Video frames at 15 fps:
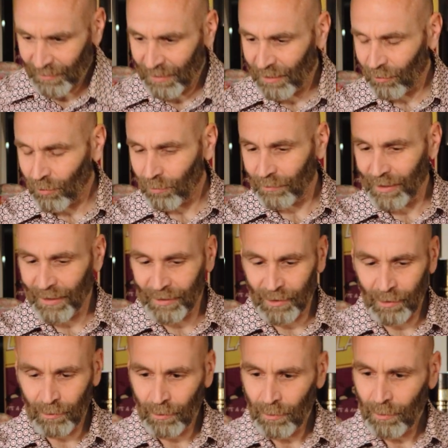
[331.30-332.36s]
in there
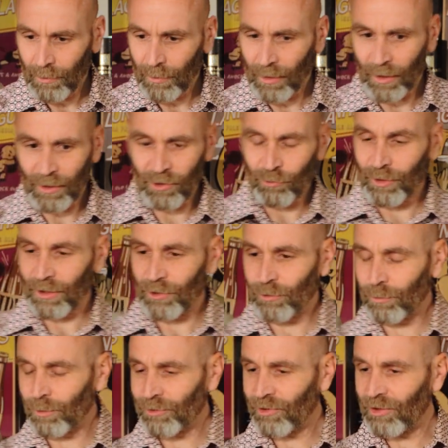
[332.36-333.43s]
already, you really
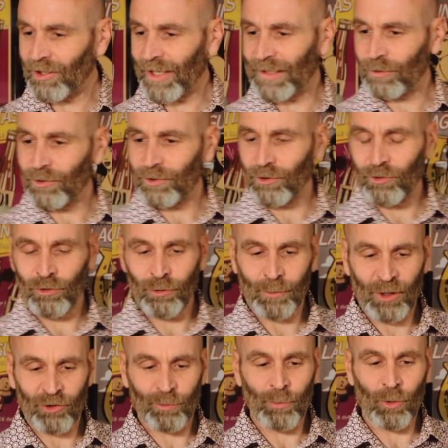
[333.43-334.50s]
don't want to dilute it too
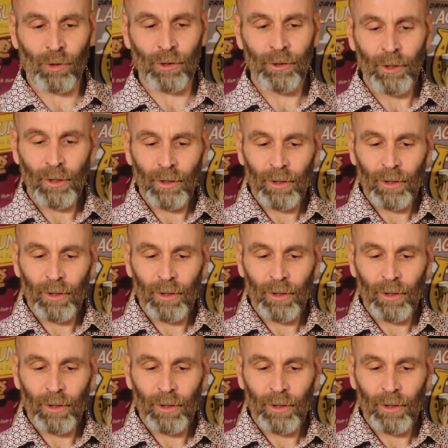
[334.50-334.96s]
much more.